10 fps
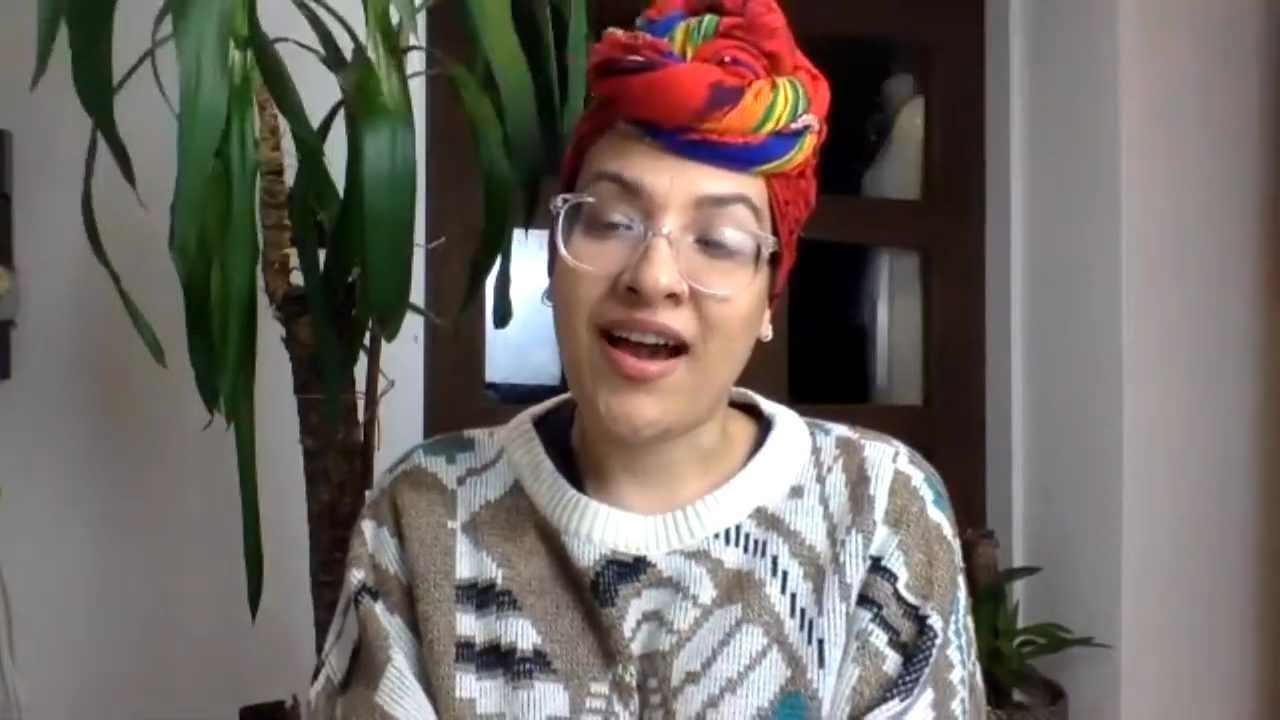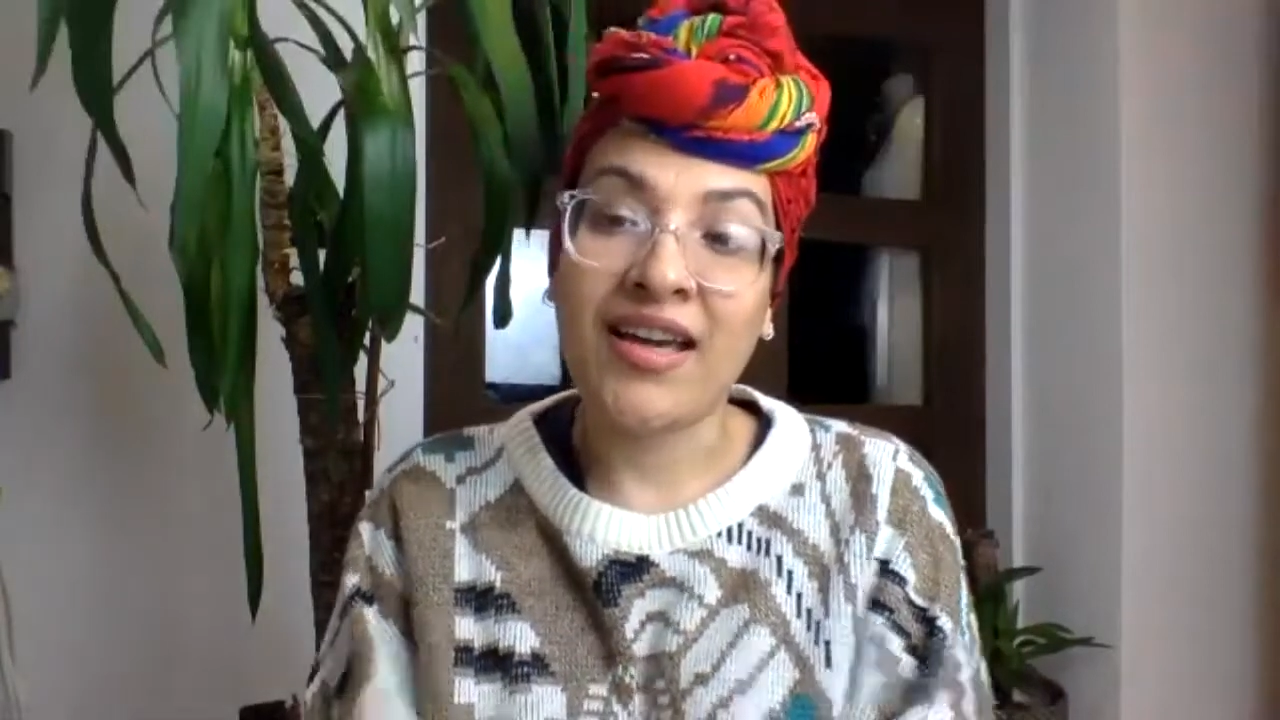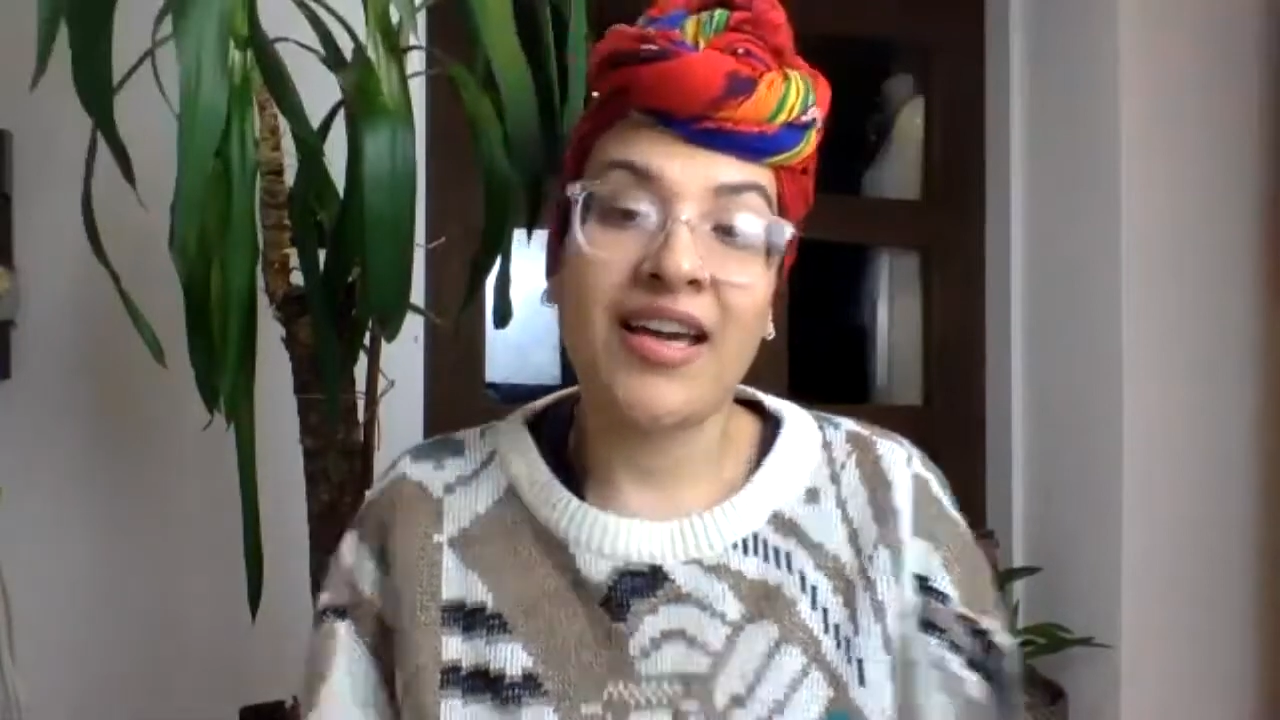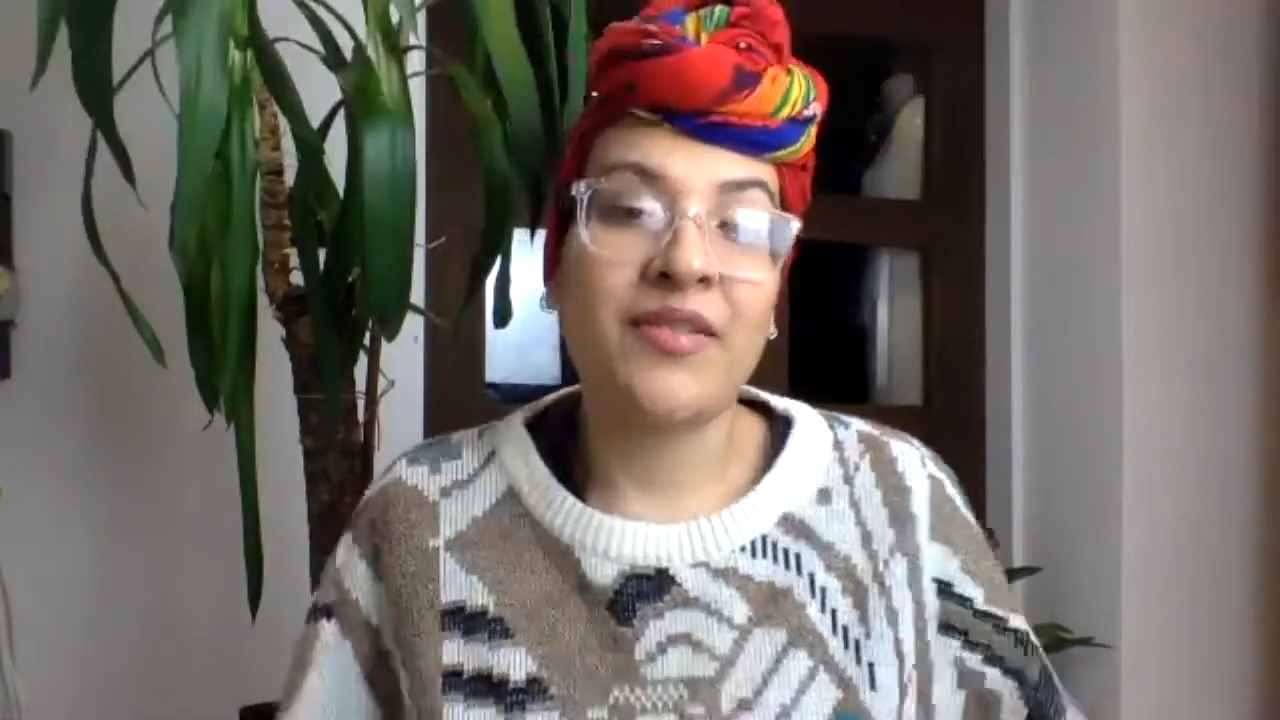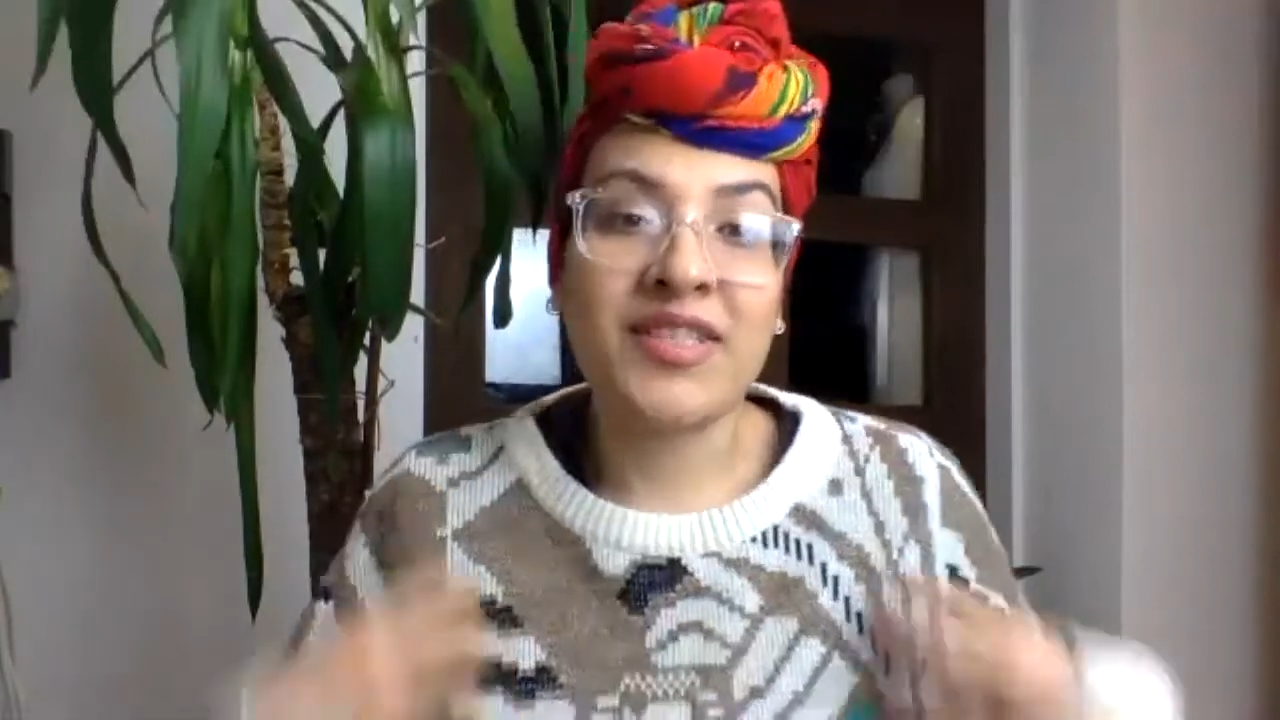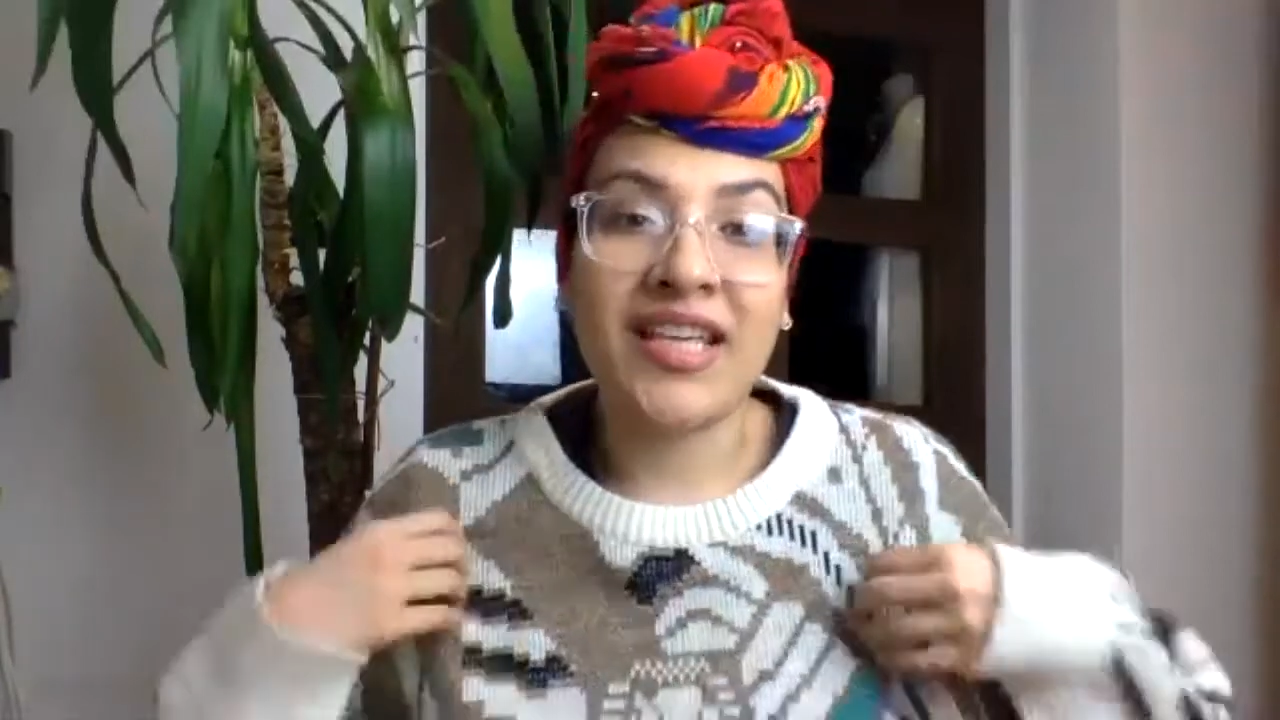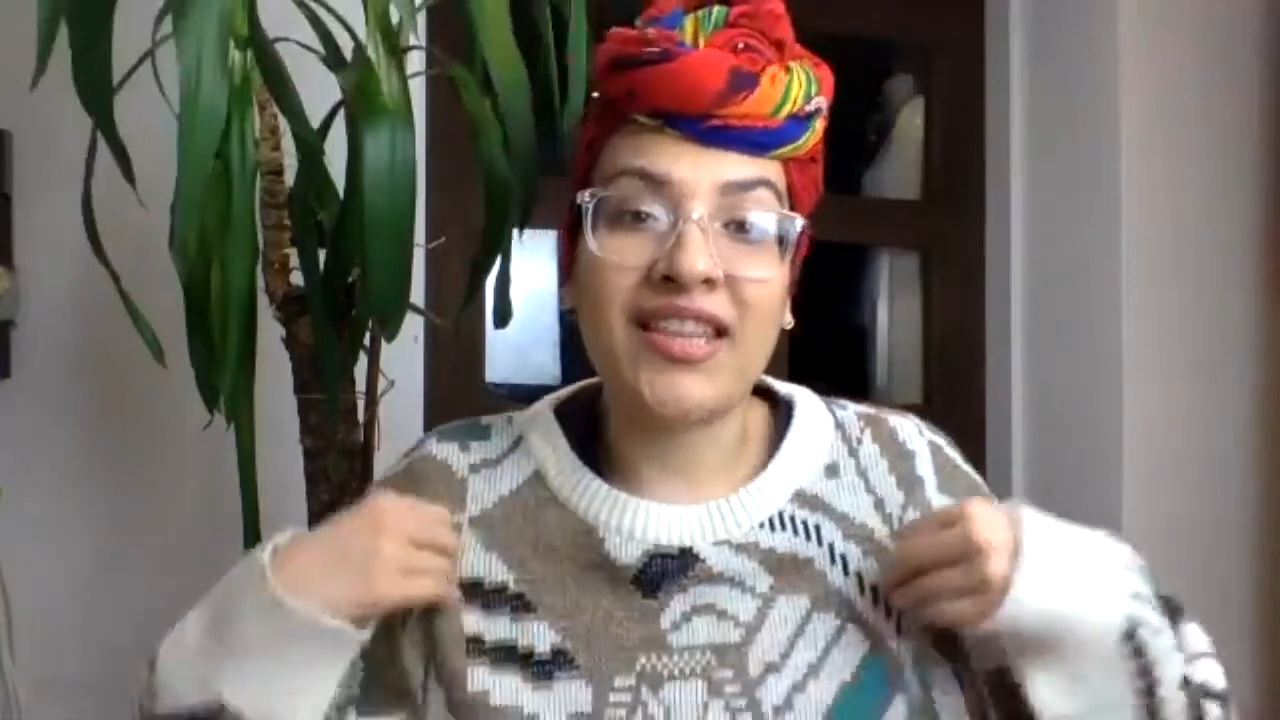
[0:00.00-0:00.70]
have to say,